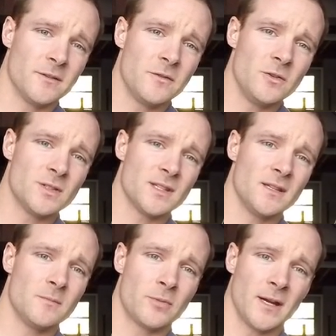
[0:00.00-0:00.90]
of
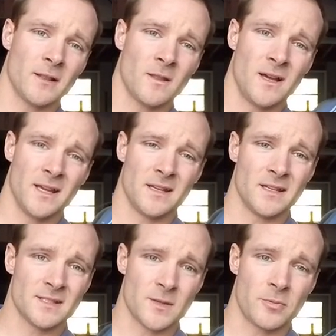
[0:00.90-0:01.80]
using braided line
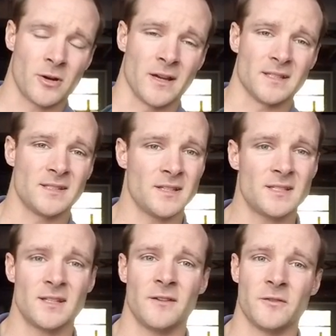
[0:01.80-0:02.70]
is the price. This
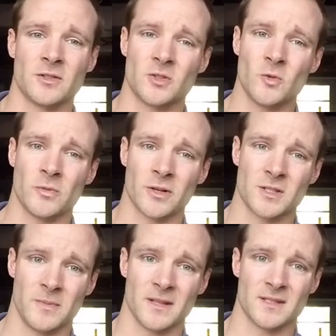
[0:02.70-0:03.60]
stuff is super
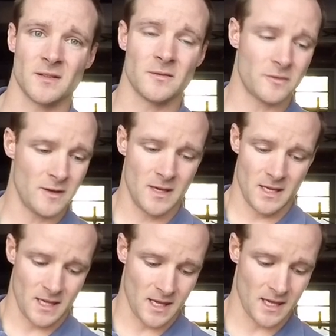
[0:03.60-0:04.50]
expensive.
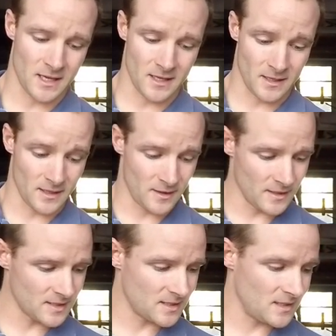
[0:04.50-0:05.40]
And
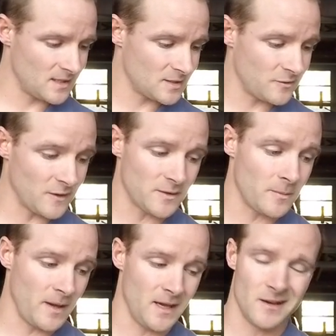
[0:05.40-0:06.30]
this is 50
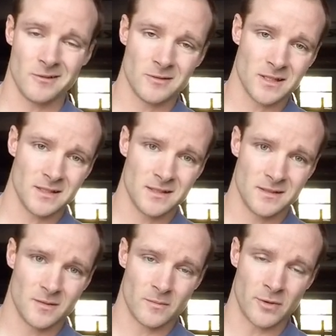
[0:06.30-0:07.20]
pound
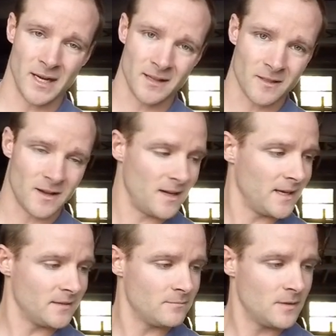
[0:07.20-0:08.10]
braided
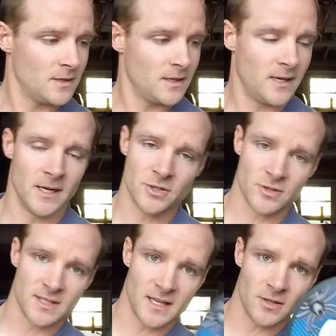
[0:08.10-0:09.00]
line,
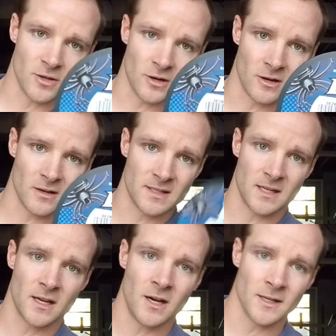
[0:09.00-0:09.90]
110 yards, and
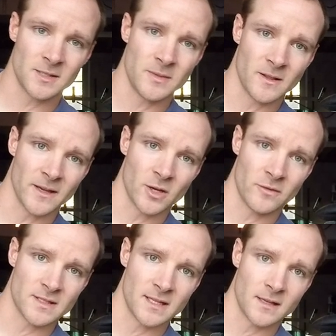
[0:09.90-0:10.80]
it cost me like over
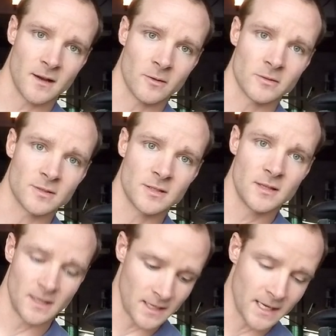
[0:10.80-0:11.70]
$10.
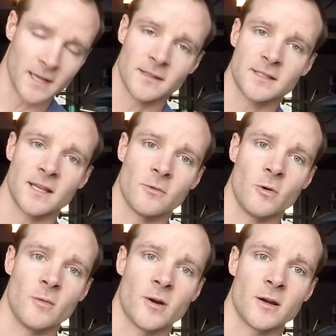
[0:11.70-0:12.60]
And I got this at
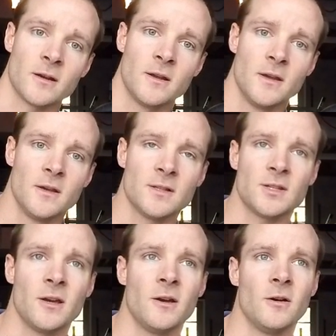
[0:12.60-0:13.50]
Walmart.
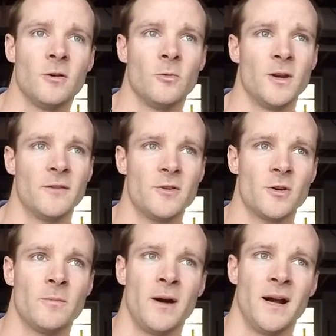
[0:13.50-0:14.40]
So whenever
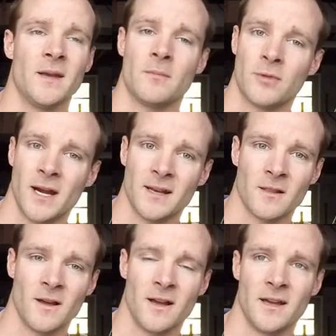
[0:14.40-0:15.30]
you're buying braided
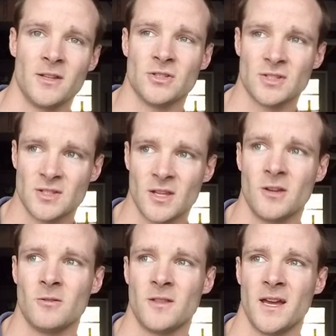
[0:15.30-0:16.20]
line, just
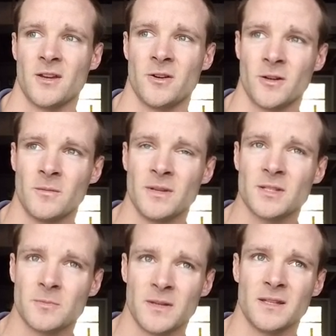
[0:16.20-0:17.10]
know that you're gonna be
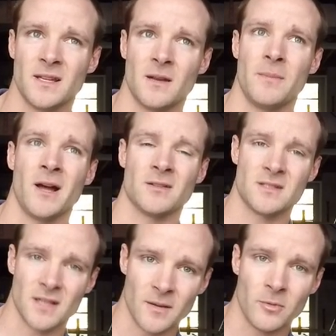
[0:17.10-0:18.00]
spending about
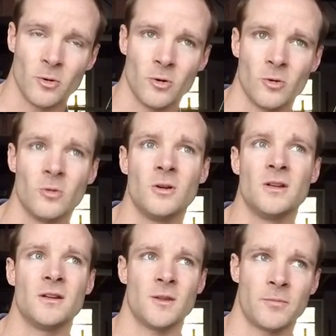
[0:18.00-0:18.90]
double
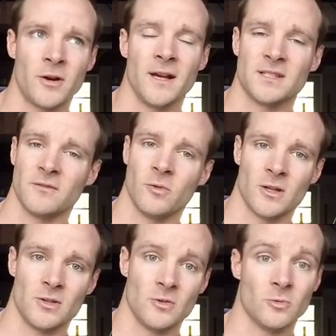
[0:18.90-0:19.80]
the price of
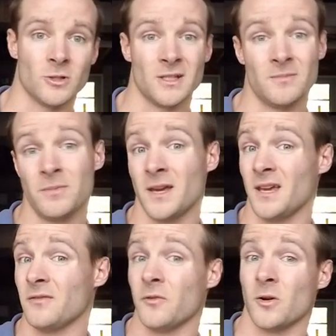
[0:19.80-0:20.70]
what you would
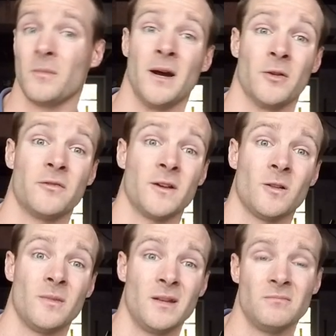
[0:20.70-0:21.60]
pay for a
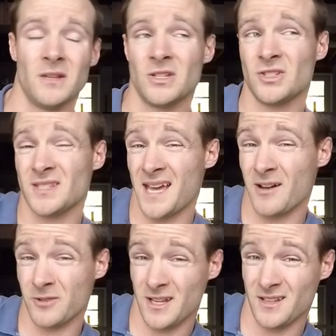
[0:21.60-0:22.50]
monofilament. It's just
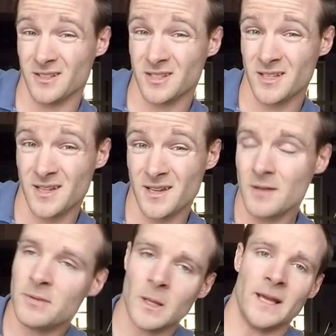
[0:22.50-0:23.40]
how it is.
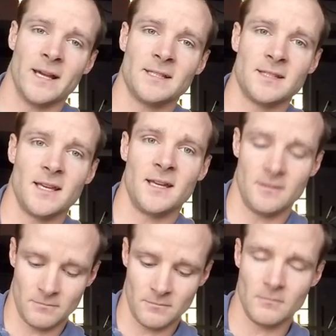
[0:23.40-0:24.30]
But like I
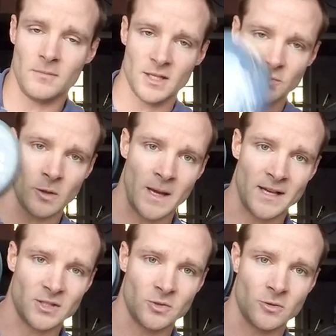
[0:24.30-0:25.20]
said, this will
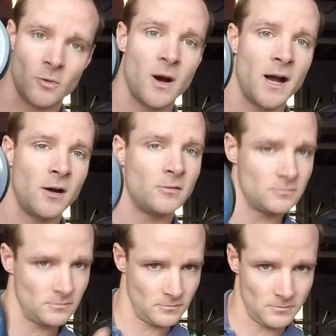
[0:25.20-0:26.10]
last you a while
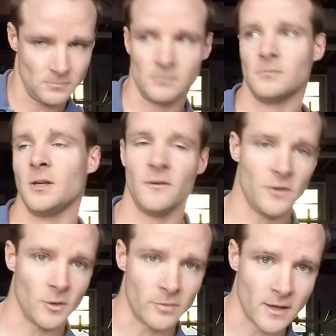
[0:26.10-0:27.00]
if you
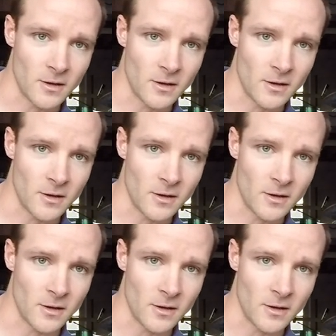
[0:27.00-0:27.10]
don't break